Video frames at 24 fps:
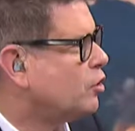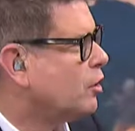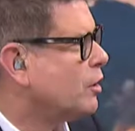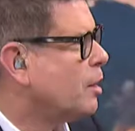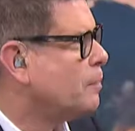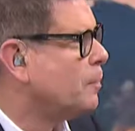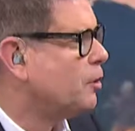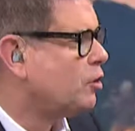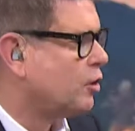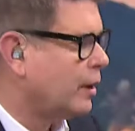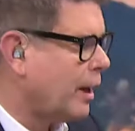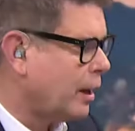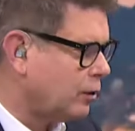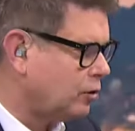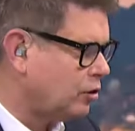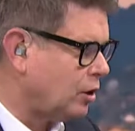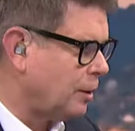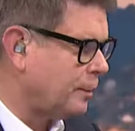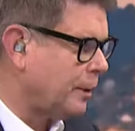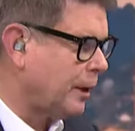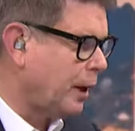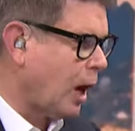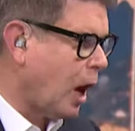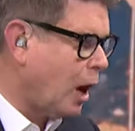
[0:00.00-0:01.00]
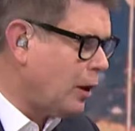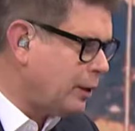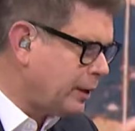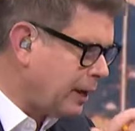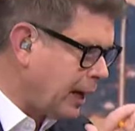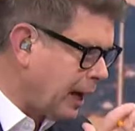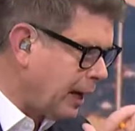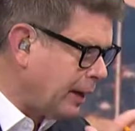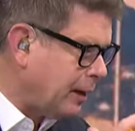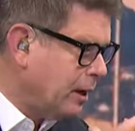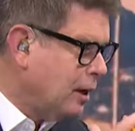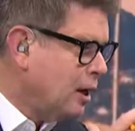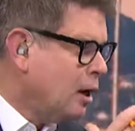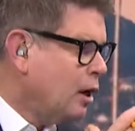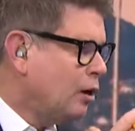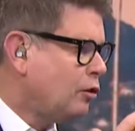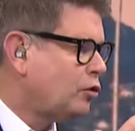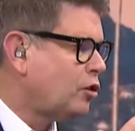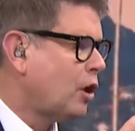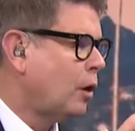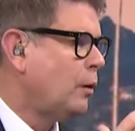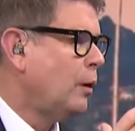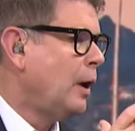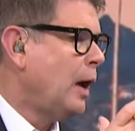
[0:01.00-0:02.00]
they're missing out on something. Okay,
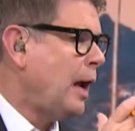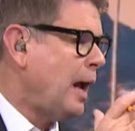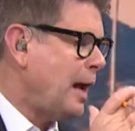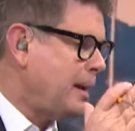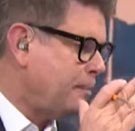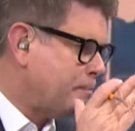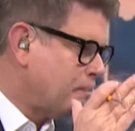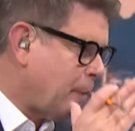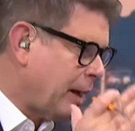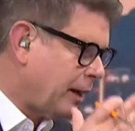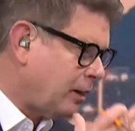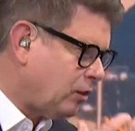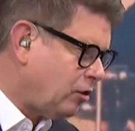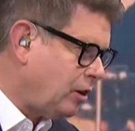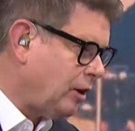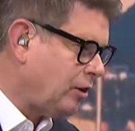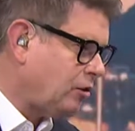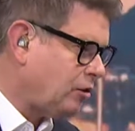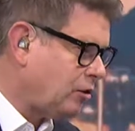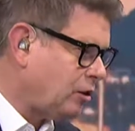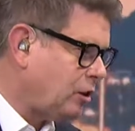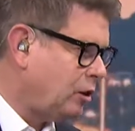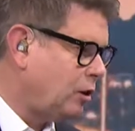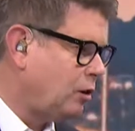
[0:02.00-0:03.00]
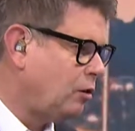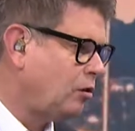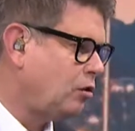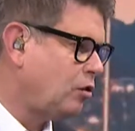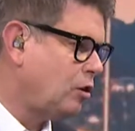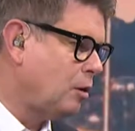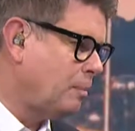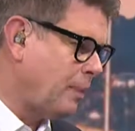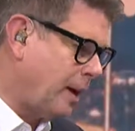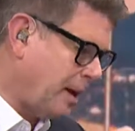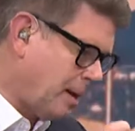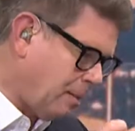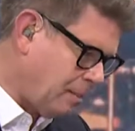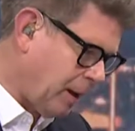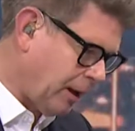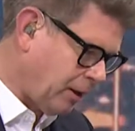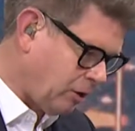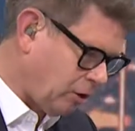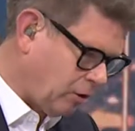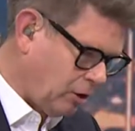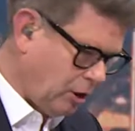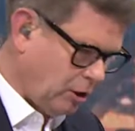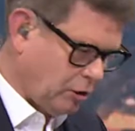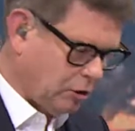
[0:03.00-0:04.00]
so it makes sense to use them, and it
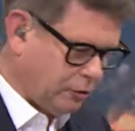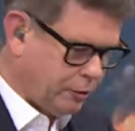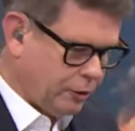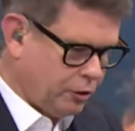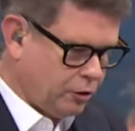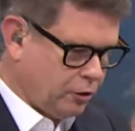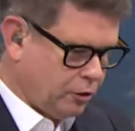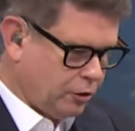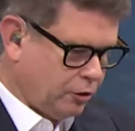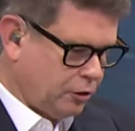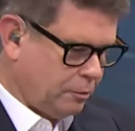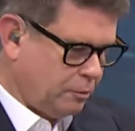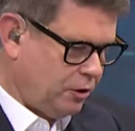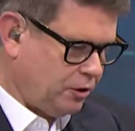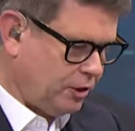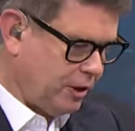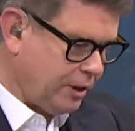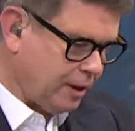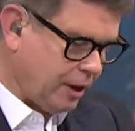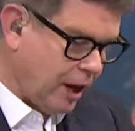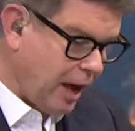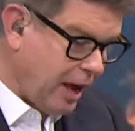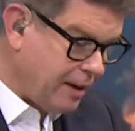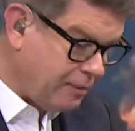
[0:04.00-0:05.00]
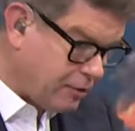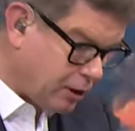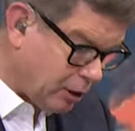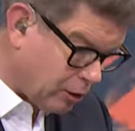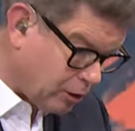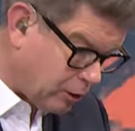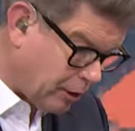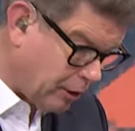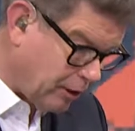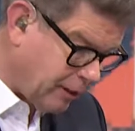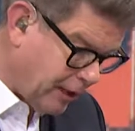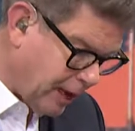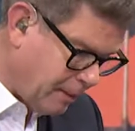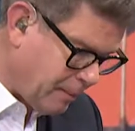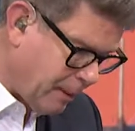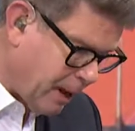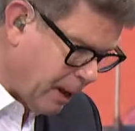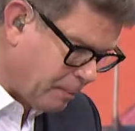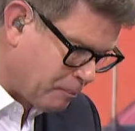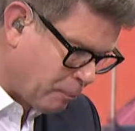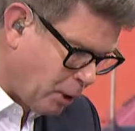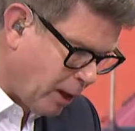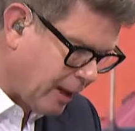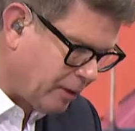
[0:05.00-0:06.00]
makes sense for Tourism New Zealand. I have to look her name
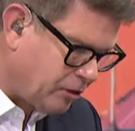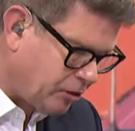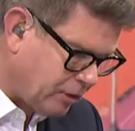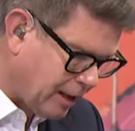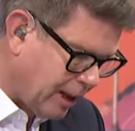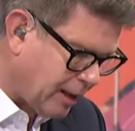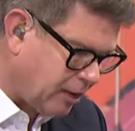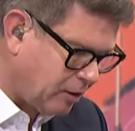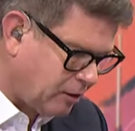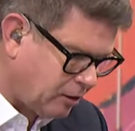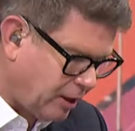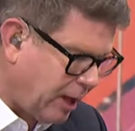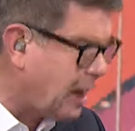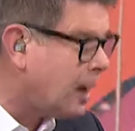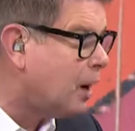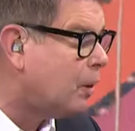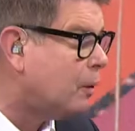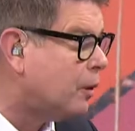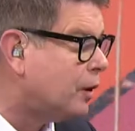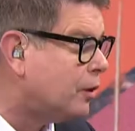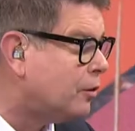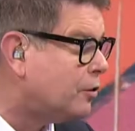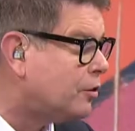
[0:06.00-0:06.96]
up, Bryce Dallas Howard.